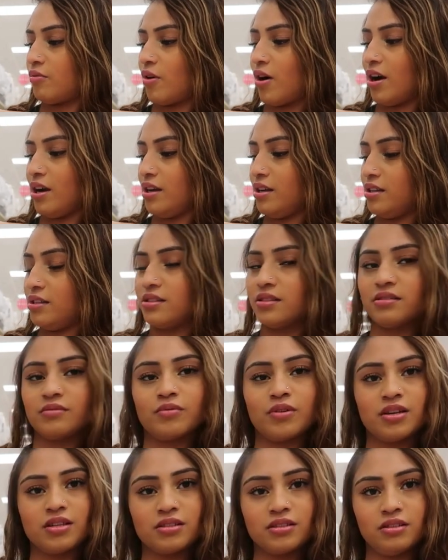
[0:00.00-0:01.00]
Why is
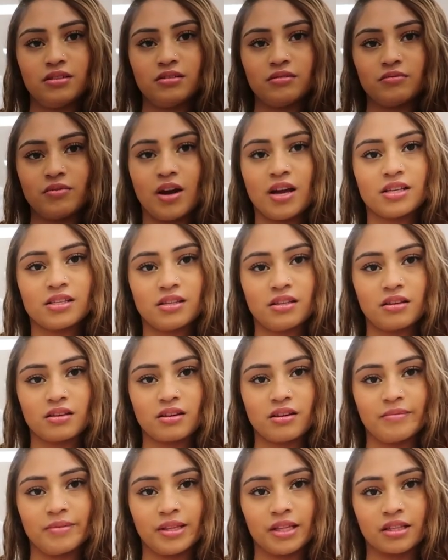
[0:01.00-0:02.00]
he
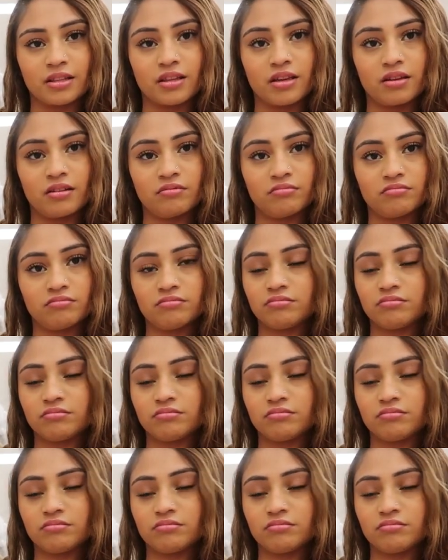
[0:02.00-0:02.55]
looking at me like that?